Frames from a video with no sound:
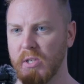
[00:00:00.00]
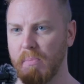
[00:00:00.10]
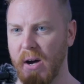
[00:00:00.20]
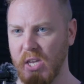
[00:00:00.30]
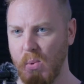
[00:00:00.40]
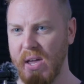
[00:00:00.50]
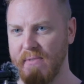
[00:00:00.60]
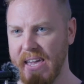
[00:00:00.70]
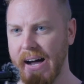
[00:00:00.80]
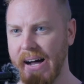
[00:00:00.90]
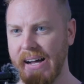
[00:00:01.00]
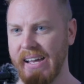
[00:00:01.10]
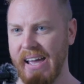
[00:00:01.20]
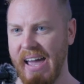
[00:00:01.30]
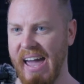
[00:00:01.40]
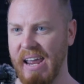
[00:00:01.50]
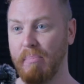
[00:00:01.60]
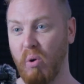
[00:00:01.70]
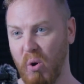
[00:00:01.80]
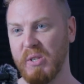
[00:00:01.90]
by UEVR and
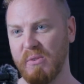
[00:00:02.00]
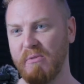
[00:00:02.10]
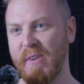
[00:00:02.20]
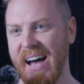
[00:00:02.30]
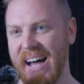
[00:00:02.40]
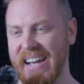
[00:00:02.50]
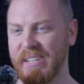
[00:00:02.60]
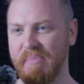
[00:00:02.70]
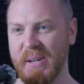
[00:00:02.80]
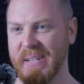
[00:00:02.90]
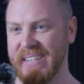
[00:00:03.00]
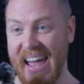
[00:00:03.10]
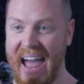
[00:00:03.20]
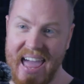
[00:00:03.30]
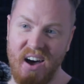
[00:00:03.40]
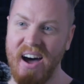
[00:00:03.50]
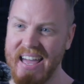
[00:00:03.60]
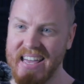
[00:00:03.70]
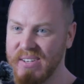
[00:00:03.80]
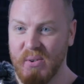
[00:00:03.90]
ports of VR is because their
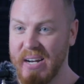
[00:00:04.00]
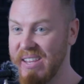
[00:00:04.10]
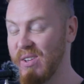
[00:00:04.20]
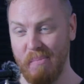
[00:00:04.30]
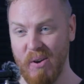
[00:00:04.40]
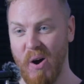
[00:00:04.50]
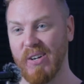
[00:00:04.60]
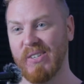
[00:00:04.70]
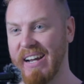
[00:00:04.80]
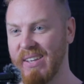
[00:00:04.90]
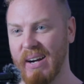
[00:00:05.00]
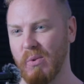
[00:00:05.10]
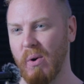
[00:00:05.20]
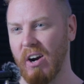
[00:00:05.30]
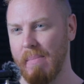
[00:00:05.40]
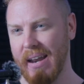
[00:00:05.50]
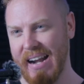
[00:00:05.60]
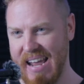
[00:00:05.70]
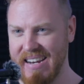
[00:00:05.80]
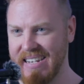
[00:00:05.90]
AI is already top notch. I don't have to worry about
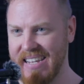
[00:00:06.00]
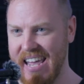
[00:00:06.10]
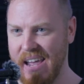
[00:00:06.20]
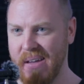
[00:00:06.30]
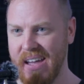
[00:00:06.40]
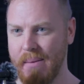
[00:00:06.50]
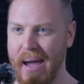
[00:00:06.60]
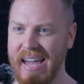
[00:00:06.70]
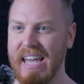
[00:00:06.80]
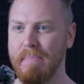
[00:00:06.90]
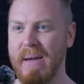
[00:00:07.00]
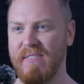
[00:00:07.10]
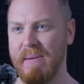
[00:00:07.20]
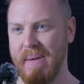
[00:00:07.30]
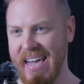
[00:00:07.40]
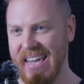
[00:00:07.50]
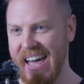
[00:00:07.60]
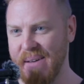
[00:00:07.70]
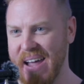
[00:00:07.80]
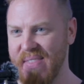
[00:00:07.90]
an indie team making a PvP
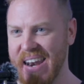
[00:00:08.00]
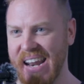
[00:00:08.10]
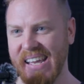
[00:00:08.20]
game and then,